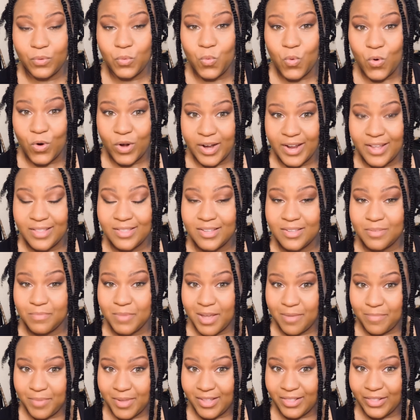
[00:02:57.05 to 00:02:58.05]
Warning, this
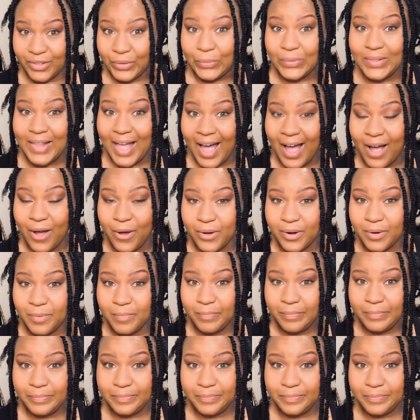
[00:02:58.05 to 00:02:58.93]
might be a little loud.